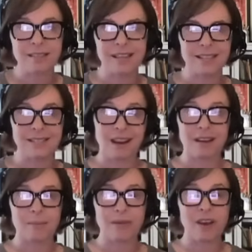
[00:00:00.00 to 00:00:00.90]
let's
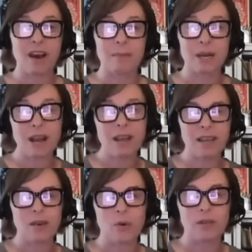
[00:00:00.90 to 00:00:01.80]
talk about the
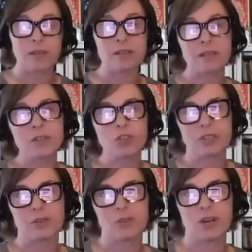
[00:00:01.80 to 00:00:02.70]
Abenaki or the
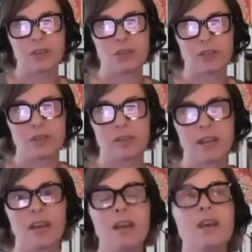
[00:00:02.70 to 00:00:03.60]
indigenous structures.
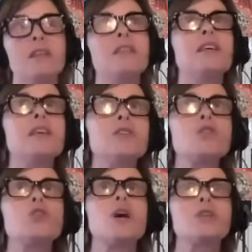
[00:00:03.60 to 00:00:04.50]
These
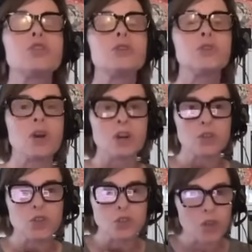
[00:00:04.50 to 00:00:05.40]
structures are
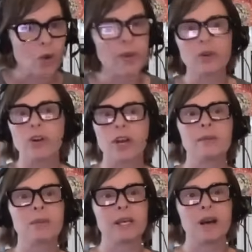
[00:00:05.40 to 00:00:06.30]
so
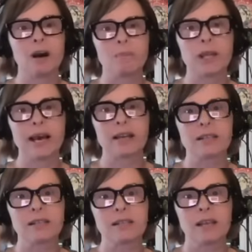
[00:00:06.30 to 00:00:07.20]
incredibly
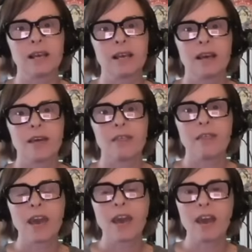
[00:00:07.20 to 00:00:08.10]
complex.
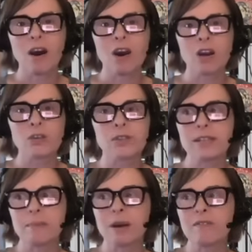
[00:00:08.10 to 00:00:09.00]
They are
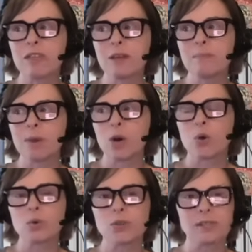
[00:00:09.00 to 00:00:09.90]
some of the
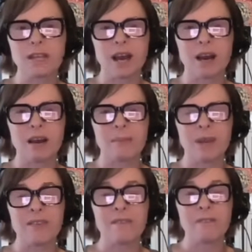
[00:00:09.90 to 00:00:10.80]
most um,
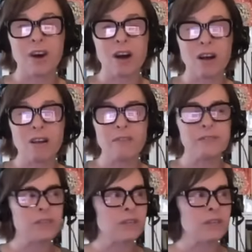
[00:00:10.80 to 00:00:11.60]
involved